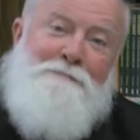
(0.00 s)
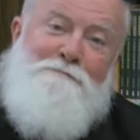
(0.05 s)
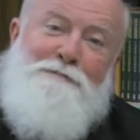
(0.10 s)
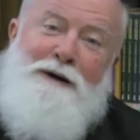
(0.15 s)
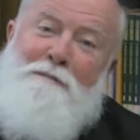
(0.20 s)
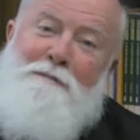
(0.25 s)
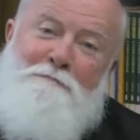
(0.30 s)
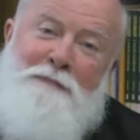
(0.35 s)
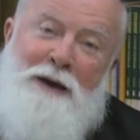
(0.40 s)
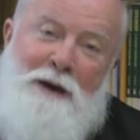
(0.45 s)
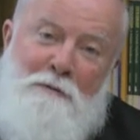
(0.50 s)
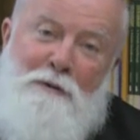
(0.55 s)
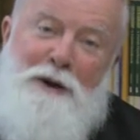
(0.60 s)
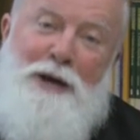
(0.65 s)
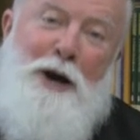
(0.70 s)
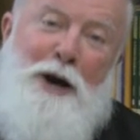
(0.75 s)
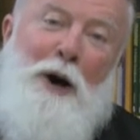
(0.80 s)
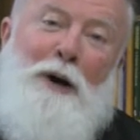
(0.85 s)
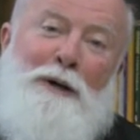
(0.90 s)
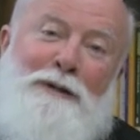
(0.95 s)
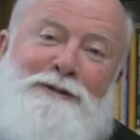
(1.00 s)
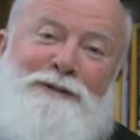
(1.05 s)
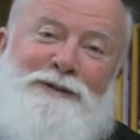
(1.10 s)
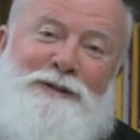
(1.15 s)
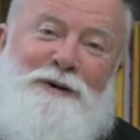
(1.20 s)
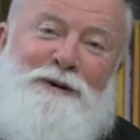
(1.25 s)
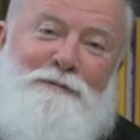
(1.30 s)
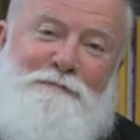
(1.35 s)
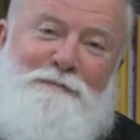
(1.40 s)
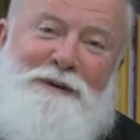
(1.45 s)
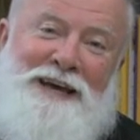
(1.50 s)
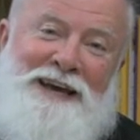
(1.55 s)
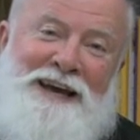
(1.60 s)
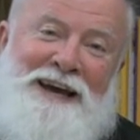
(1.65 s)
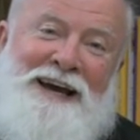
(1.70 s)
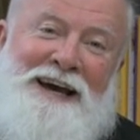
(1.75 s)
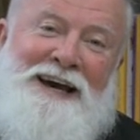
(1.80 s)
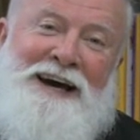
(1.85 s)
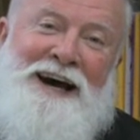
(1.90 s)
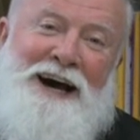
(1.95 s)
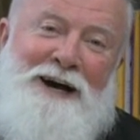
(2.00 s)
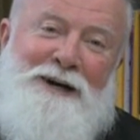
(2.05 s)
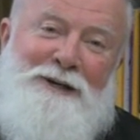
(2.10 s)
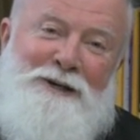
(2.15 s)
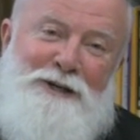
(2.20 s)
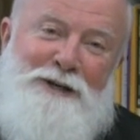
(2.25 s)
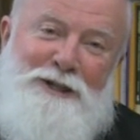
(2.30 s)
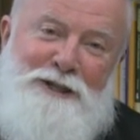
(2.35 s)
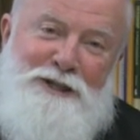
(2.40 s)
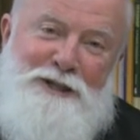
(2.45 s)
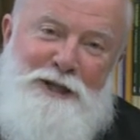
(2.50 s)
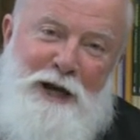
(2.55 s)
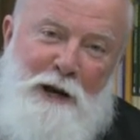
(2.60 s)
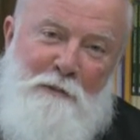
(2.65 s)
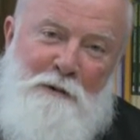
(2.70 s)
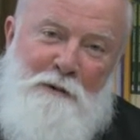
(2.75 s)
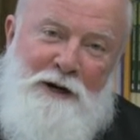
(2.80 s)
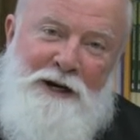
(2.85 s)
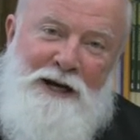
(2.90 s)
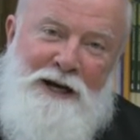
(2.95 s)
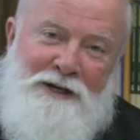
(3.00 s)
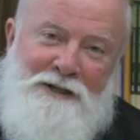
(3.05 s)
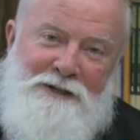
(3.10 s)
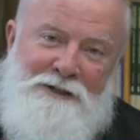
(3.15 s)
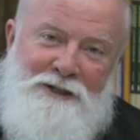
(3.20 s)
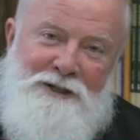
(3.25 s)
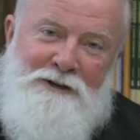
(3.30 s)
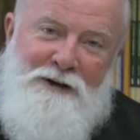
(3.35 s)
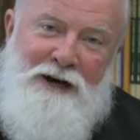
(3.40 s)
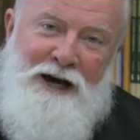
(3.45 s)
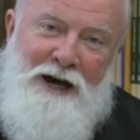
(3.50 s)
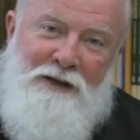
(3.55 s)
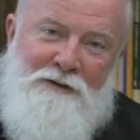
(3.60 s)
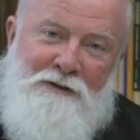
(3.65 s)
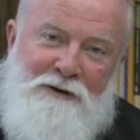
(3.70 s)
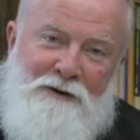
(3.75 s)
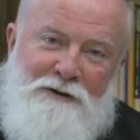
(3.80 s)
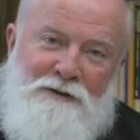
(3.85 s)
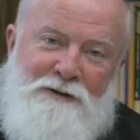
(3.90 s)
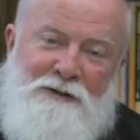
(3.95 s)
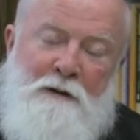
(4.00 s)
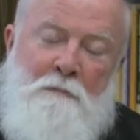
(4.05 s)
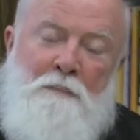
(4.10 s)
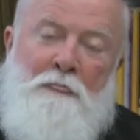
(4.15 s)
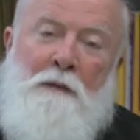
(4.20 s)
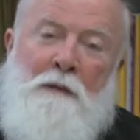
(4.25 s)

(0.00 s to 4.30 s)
but may we also be a good shepherd unto others